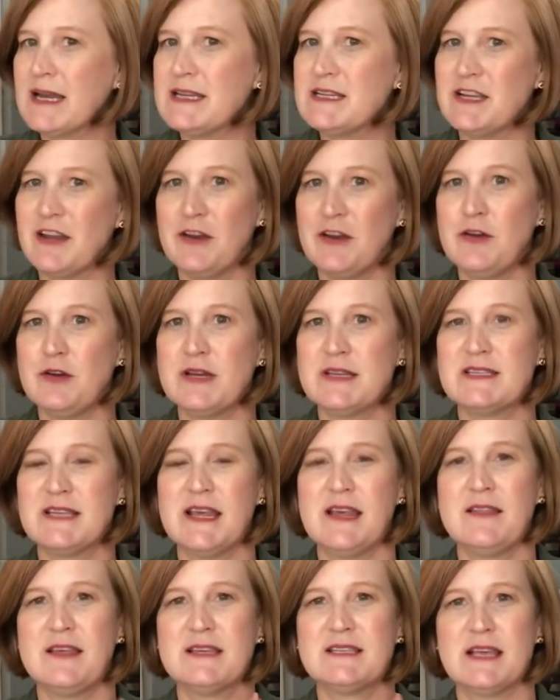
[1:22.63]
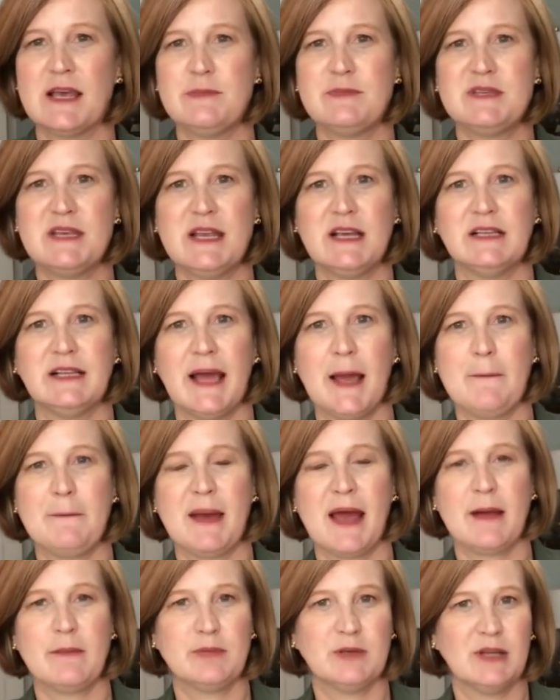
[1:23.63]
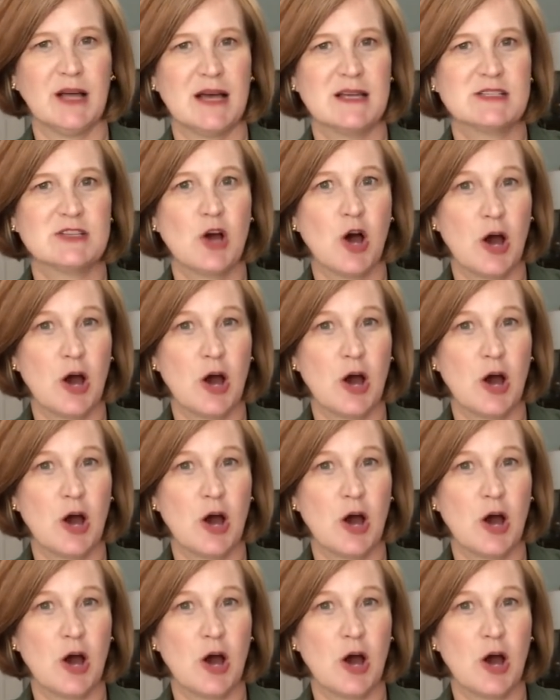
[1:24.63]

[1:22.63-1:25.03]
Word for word: continue to see this Ipsy Glam Bag Plus